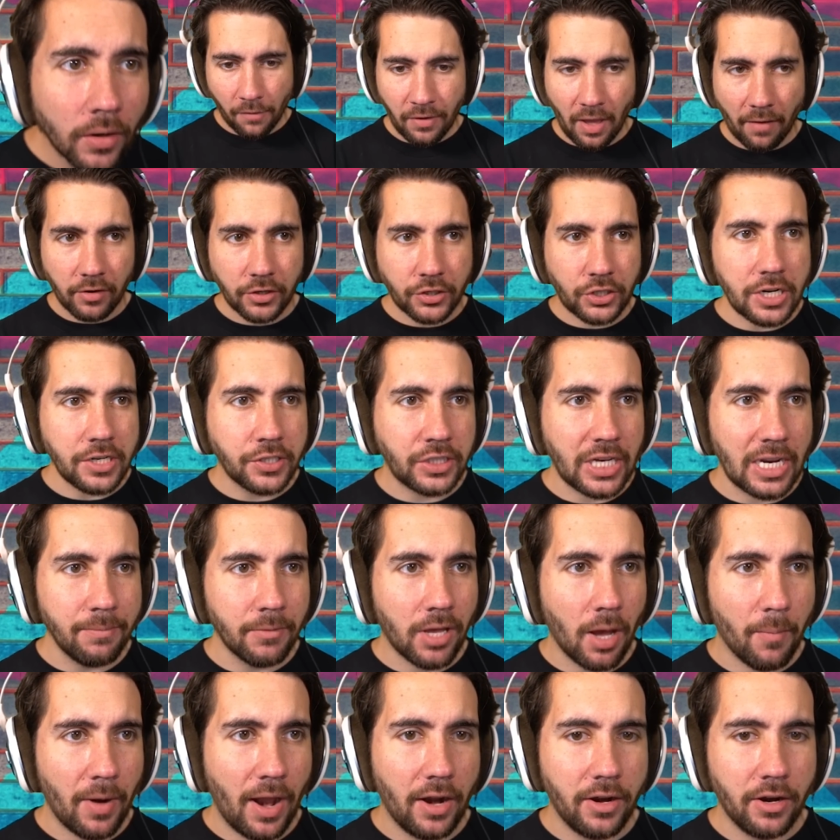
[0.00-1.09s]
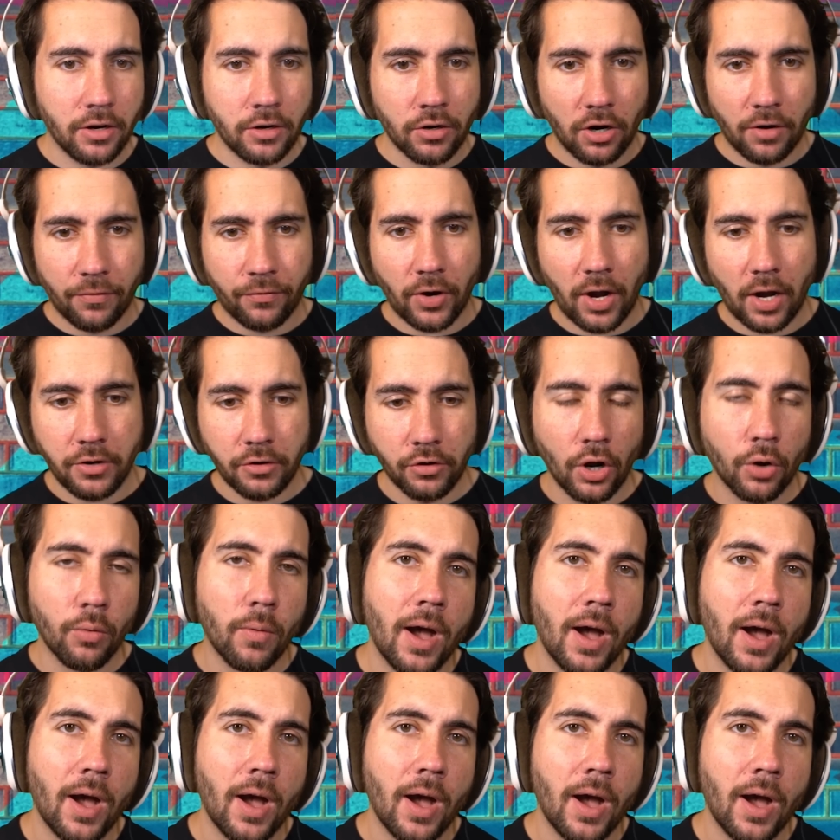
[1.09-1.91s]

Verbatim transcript: If you ever see steam coming out of your girlfriend, you know